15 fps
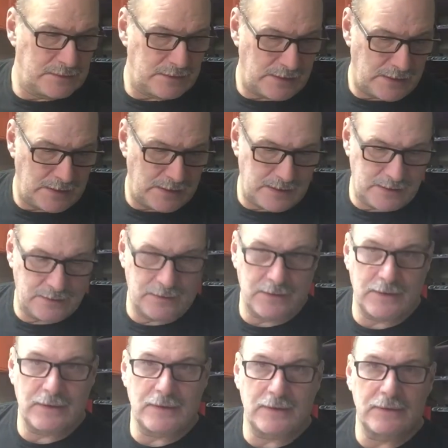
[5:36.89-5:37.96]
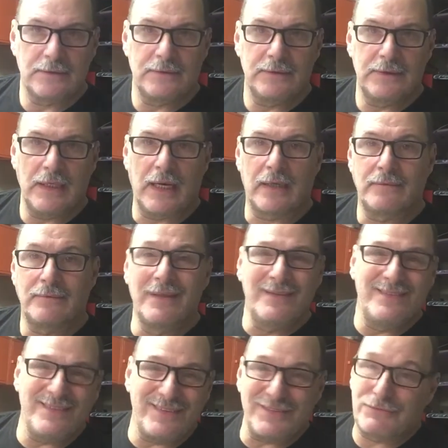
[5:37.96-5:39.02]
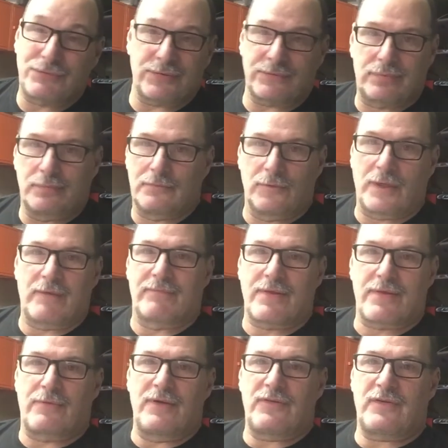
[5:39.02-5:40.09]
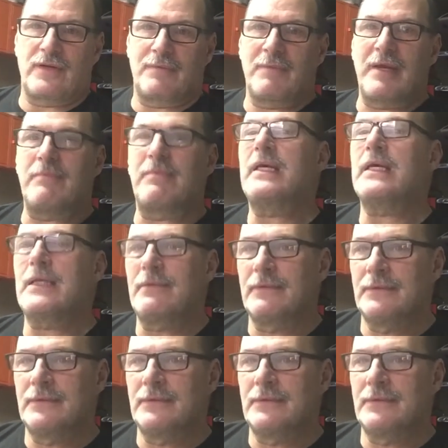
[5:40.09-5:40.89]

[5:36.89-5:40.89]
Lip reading: And yeah, whatever the reasoning may be.